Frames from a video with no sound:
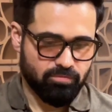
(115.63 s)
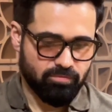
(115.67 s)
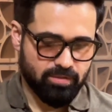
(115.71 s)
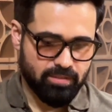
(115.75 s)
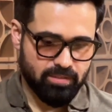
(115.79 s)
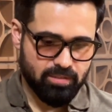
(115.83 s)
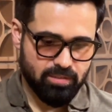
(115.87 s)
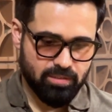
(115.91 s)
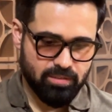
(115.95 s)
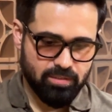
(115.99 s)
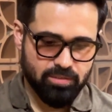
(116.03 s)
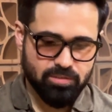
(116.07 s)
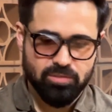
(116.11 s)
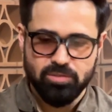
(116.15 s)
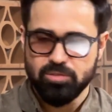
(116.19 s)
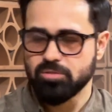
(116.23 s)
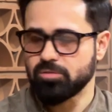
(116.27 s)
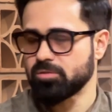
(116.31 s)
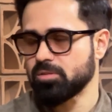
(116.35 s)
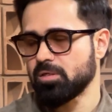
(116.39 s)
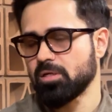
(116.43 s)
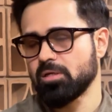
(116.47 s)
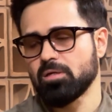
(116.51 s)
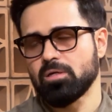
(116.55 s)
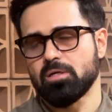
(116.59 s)
I think this
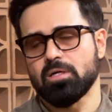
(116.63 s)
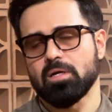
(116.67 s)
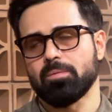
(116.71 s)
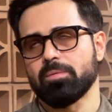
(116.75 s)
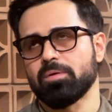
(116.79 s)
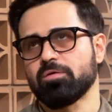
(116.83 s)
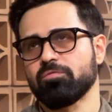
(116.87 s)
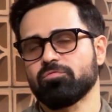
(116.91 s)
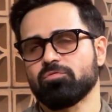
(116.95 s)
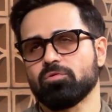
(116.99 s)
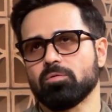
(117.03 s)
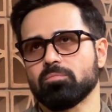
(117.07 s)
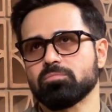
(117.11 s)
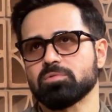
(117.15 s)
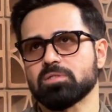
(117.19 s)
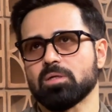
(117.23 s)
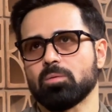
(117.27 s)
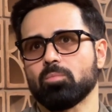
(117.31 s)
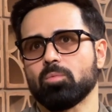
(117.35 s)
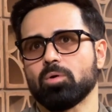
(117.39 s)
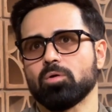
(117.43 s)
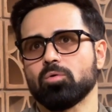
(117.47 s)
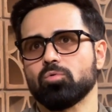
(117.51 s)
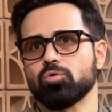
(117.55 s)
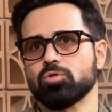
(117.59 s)
is coming from
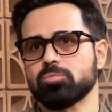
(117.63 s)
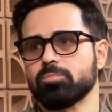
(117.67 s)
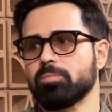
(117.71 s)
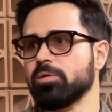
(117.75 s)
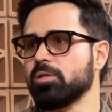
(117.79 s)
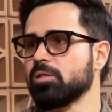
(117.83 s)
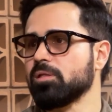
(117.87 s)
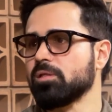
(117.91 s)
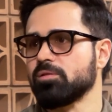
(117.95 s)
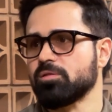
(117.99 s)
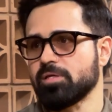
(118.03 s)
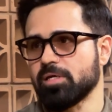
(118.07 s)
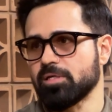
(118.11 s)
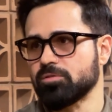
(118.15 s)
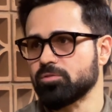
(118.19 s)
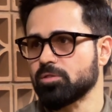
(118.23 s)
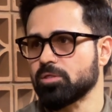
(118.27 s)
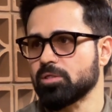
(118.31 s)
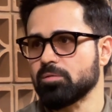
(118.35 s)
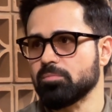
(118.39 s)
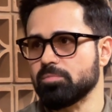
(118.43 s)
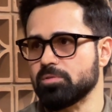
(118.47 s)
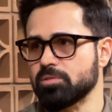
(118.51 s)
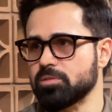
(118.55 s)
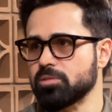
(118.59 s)
someone who's been in the
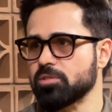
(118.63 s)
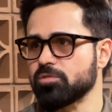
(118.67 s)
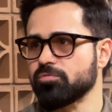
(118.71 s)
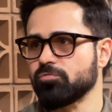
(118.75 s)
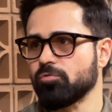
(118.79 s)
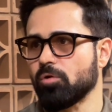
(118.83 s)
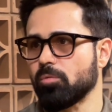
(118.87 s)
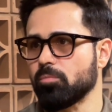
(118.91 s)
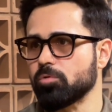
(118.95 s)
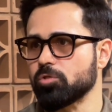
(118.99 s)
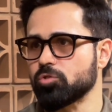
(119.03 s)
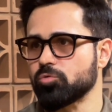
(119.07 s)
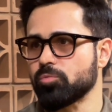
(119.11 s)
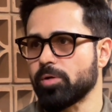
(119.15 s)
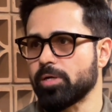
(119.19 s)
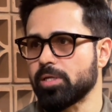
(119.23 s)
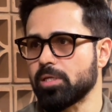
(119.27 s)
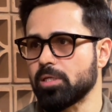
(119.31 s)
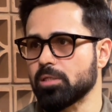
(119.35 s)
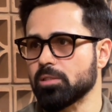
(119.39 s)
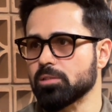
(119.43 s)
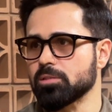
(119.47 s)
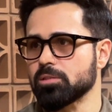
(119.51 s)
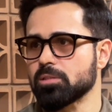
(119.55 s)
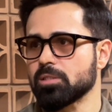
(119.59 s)
theatrical business for almost 20
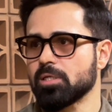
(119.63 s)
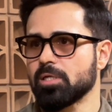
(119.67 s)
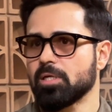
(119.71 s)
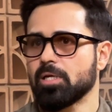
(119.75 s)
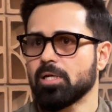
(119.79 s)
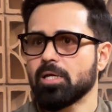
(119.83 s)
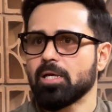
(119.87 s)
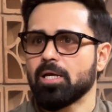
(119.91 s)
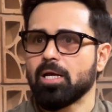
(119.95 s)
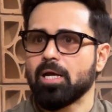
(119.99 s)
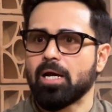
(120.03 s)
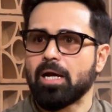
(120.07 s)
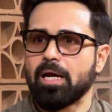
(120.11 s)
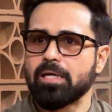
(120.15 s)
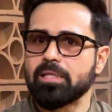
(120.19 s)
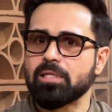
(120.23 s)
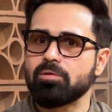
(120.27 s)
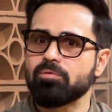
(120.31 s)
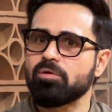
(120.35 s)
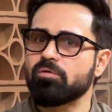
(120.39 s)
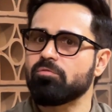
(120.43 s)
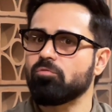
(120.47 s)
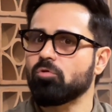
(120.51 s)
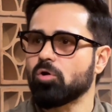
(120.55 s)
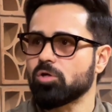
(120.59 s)
years. I think
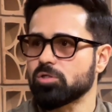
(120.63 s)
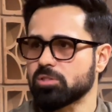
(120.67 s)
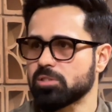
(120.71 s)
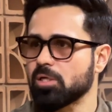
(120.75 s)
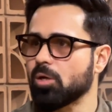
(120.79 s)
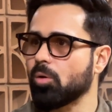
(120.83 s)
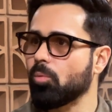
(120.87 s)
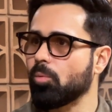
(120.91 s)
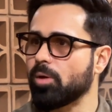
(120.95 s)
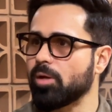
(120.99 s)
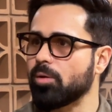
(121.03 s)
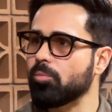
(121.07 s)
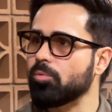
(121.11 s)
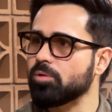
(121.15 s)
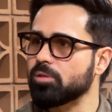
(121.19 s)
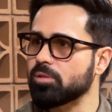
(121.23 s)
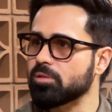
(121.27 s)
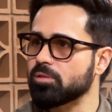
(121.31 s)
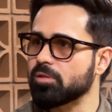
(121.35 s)
we've lost our way with